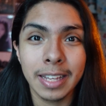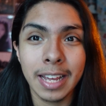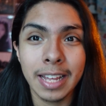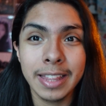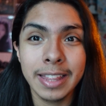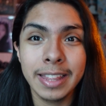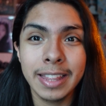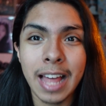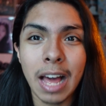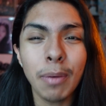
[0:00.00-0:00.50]

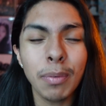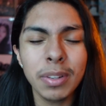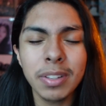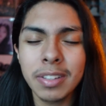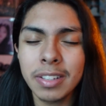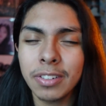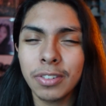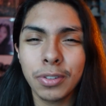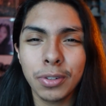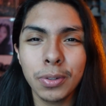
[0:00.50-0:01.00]
And that
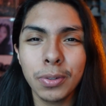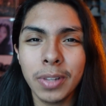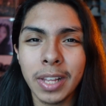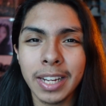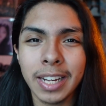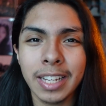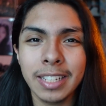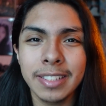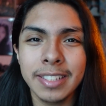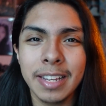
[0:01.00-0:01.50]
wasn't true,
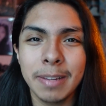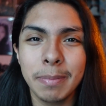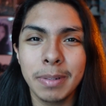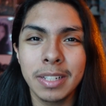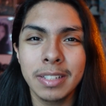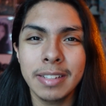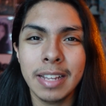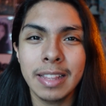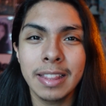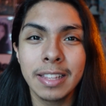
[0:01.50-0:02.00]
like I said,
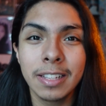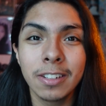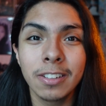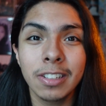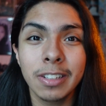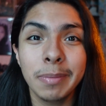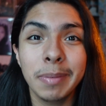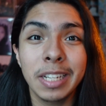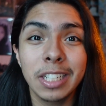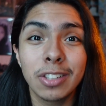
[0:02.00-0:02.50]
because I
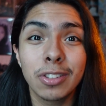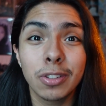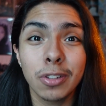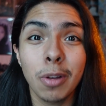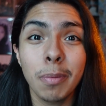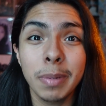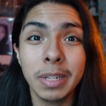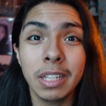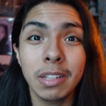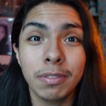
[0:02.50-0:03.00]
literally made
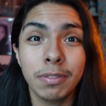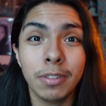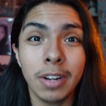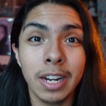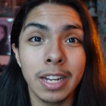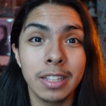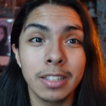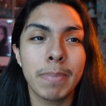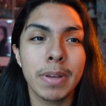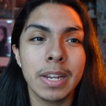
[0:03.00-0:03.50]
so many
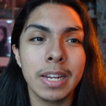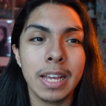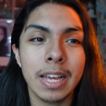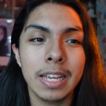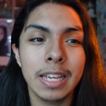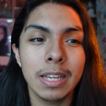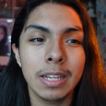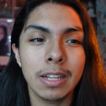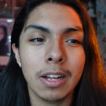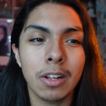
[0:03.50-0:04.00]
friends, but
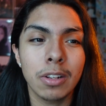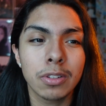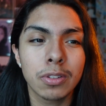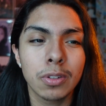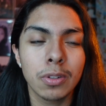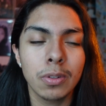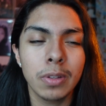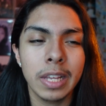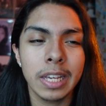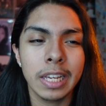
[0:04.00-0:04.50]
it
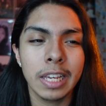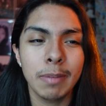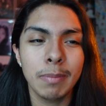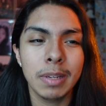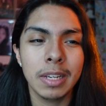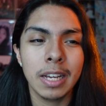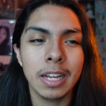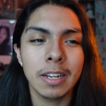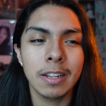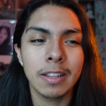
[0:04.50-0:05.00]
also like gave
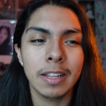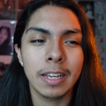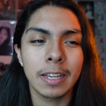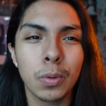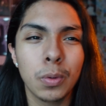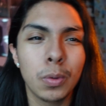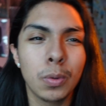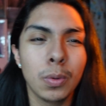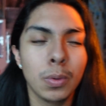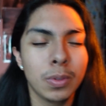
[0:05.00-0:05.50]
me kind of like,
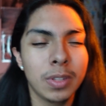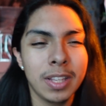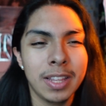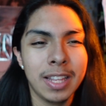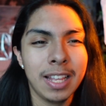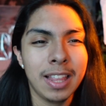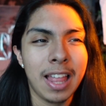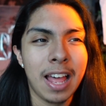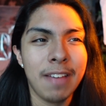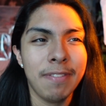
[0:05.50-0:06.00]
ooh, did
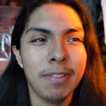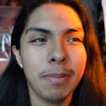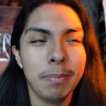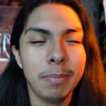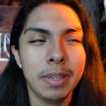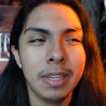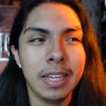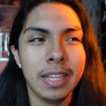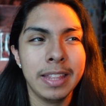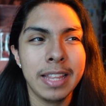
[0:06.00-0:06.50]
they laugh at
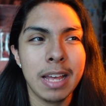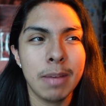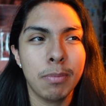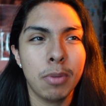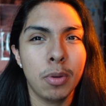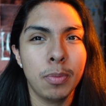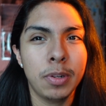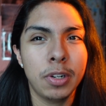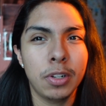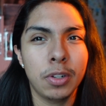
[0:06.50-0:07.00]
me in that
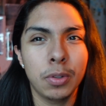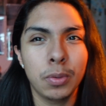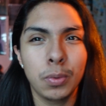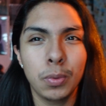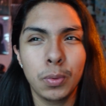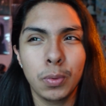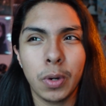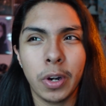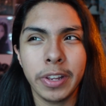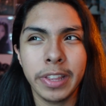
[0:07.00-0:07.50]
moment? Or
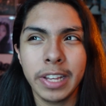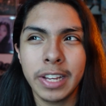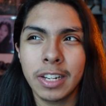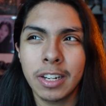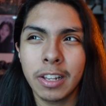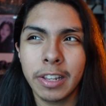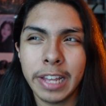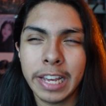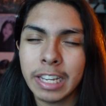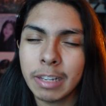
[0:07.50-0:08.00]
ooh, are they
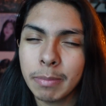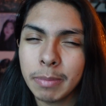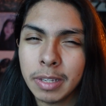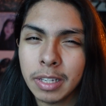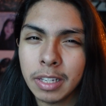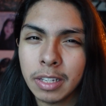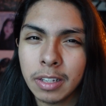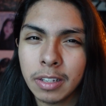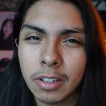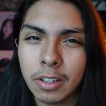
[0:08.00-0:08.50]
gonna like
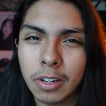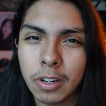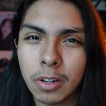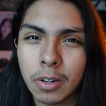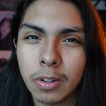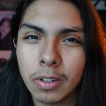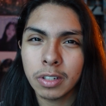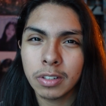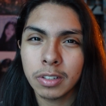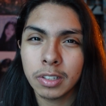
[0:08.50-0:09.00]
me, you
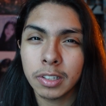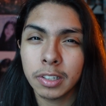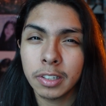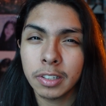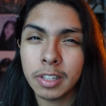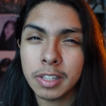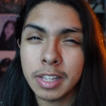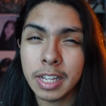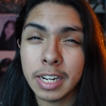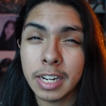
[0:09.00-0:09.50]
know, because
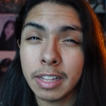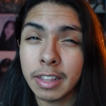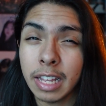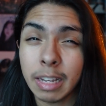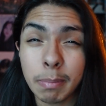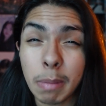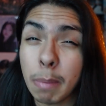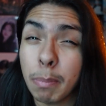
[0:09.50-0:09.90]
clearly they didn't like my